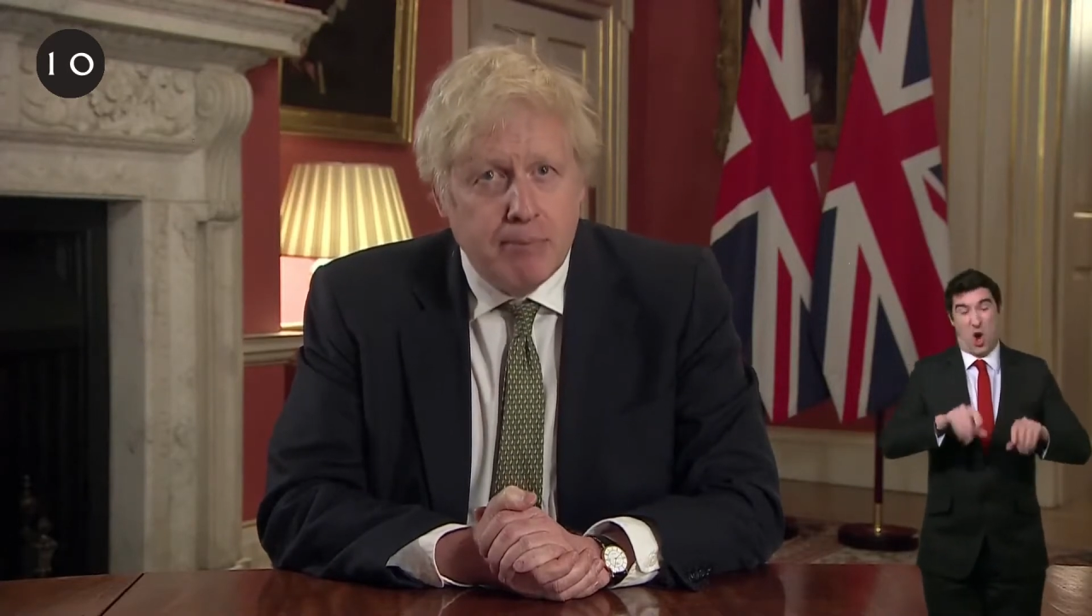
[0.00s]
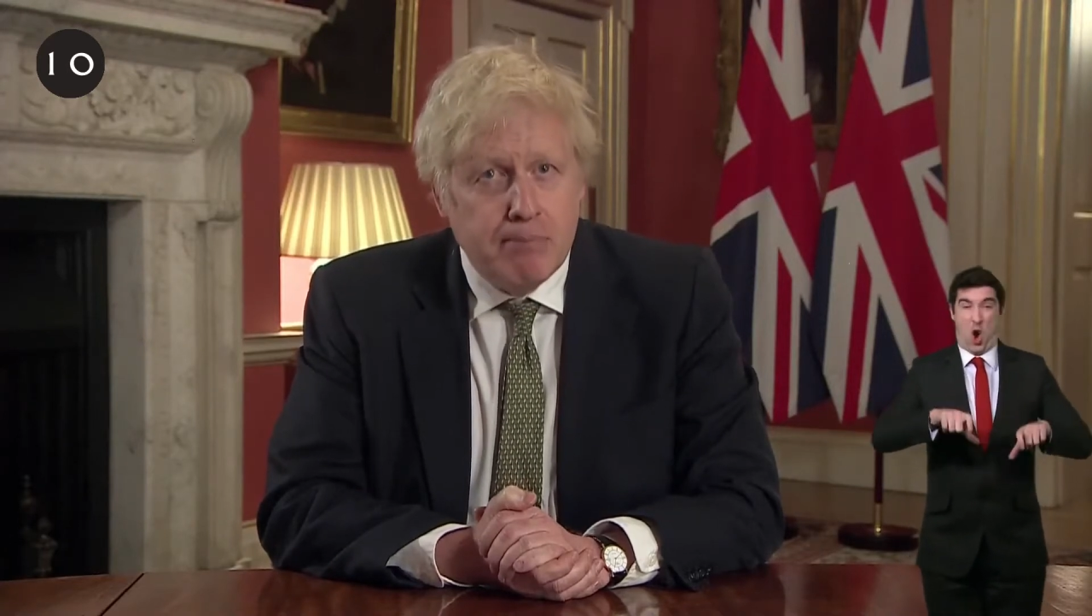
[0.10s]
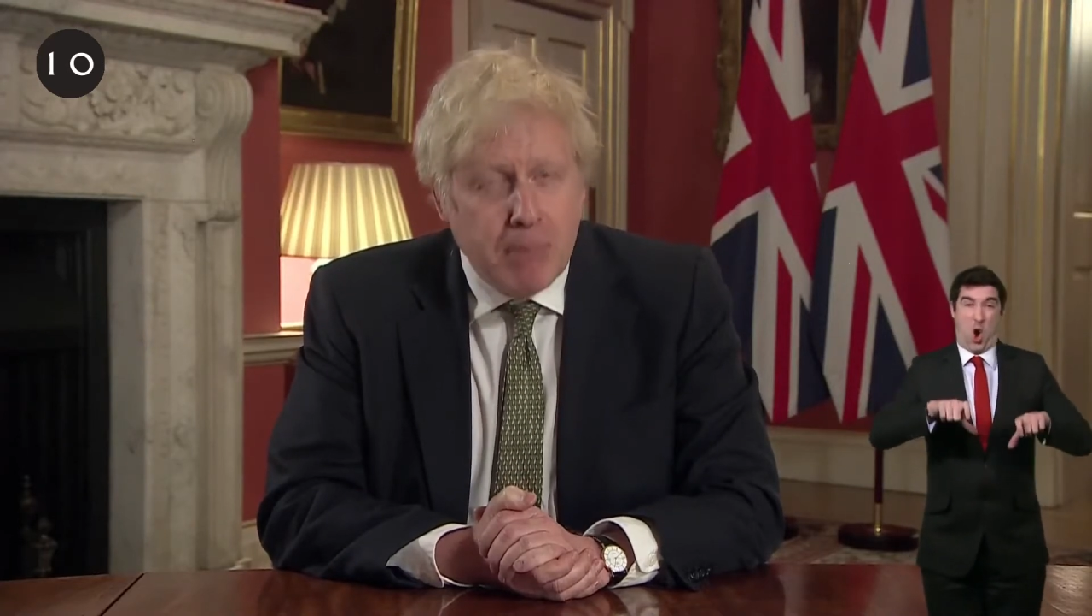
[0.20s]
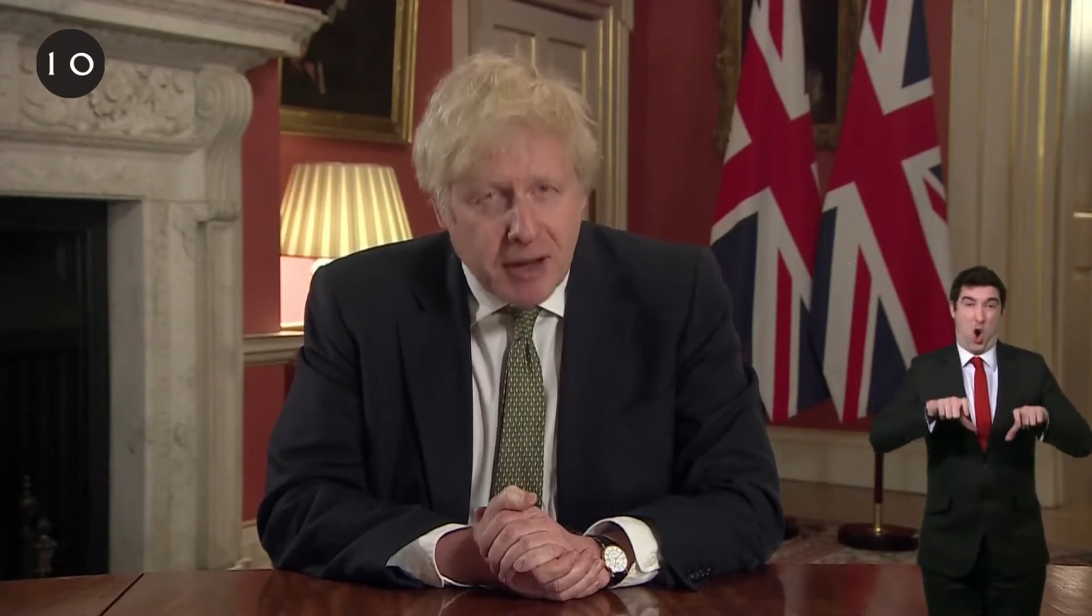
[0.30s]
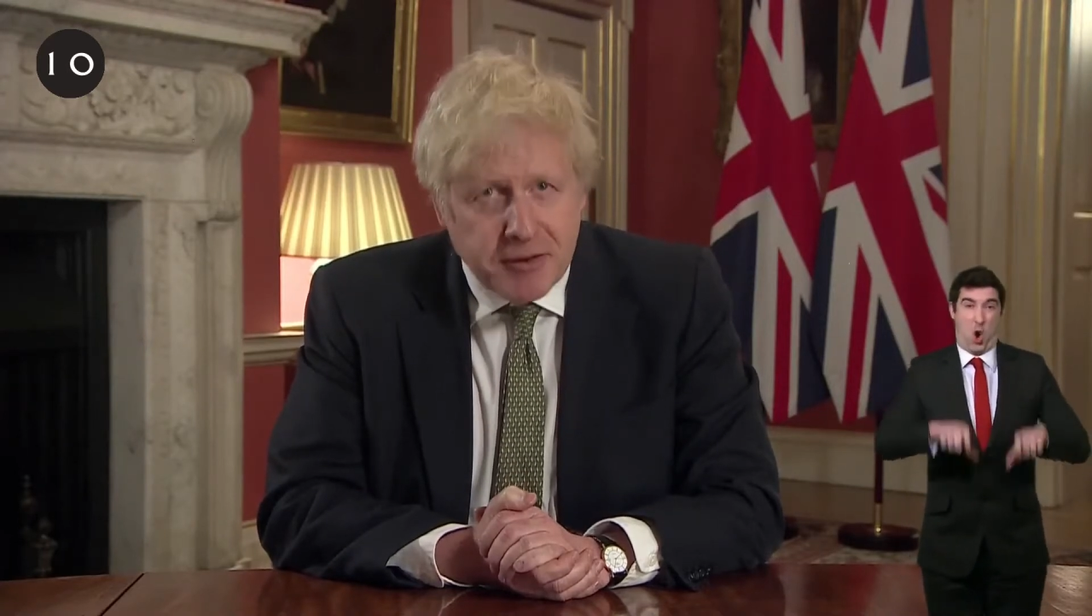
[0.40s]

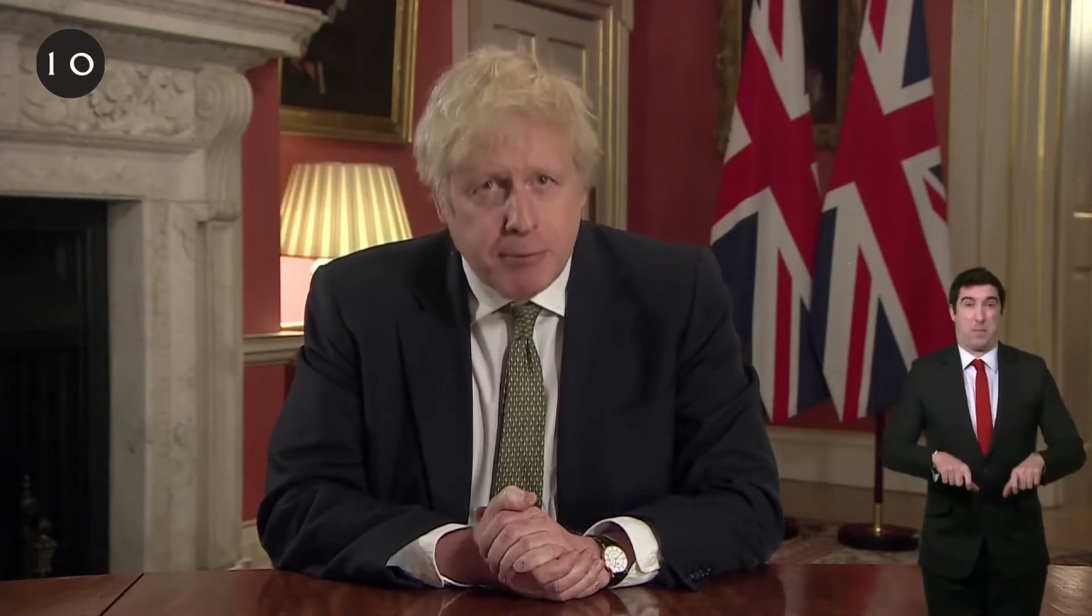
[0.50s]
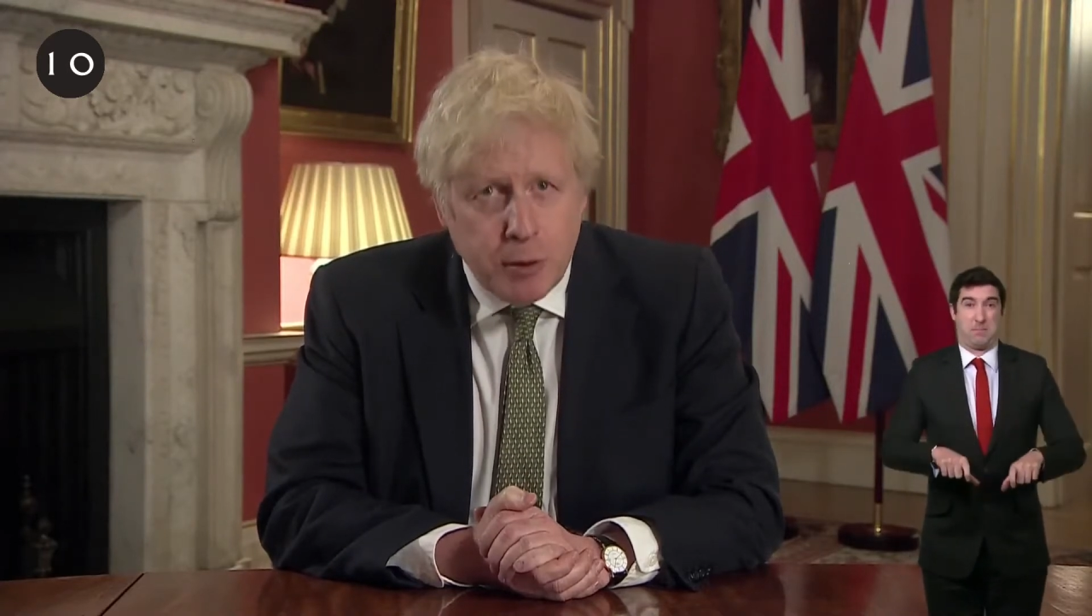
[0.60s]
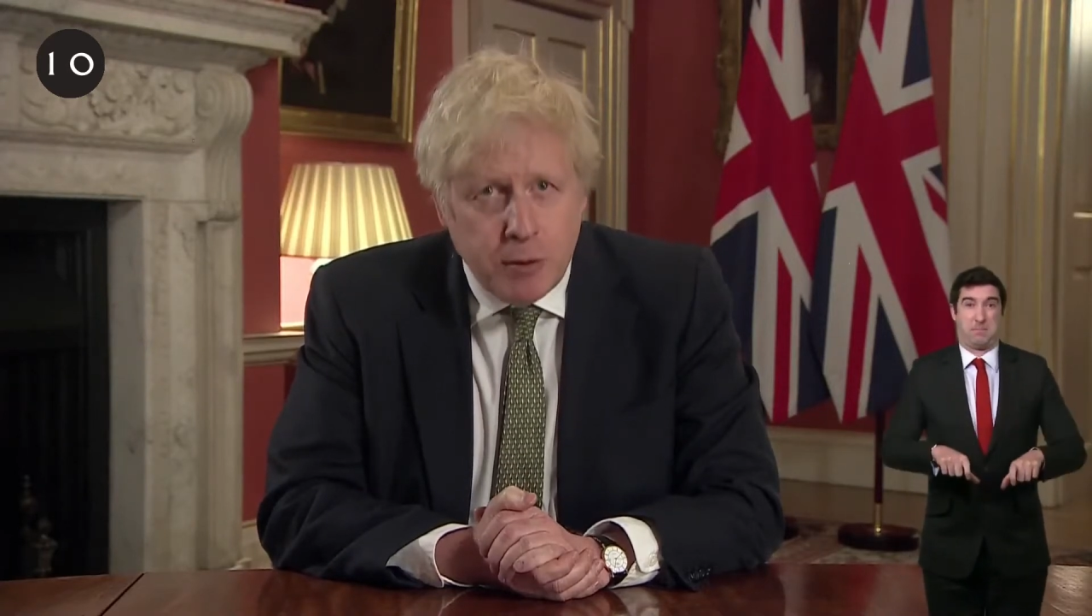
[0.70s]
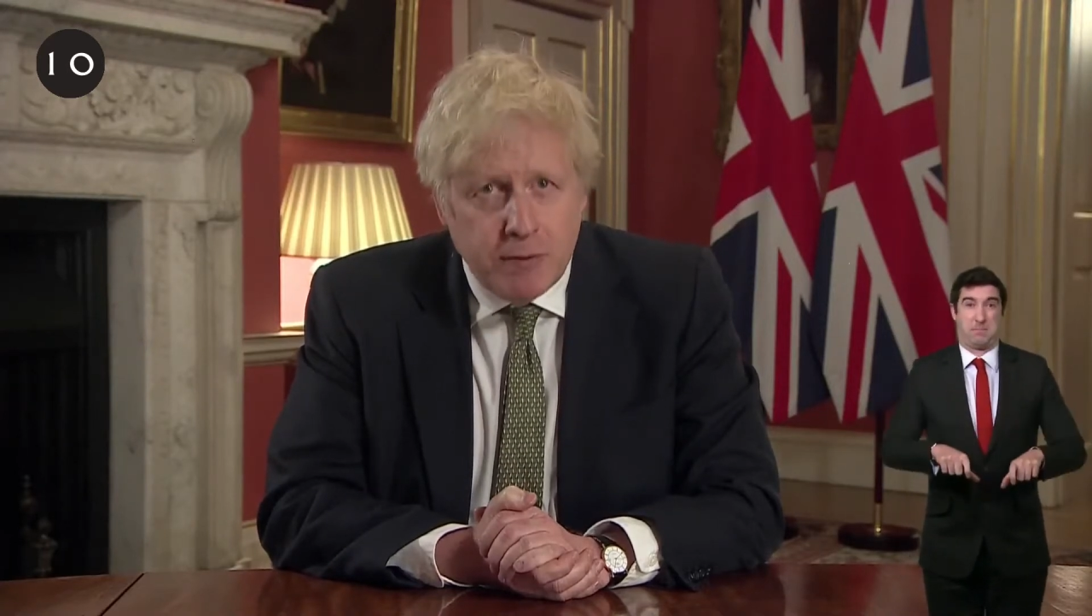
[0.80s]
to remote